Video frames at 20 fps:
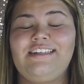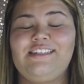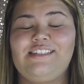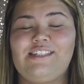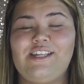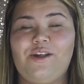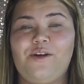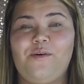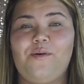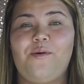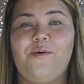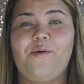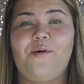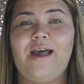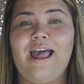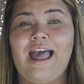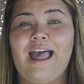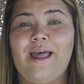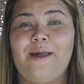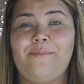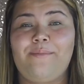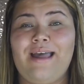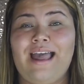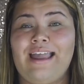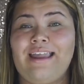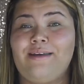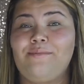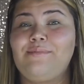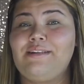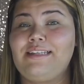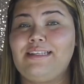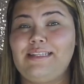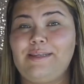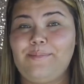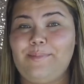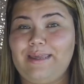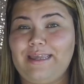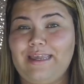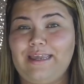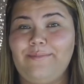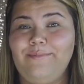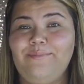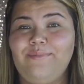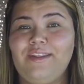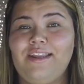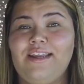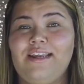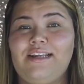So I am Lily B,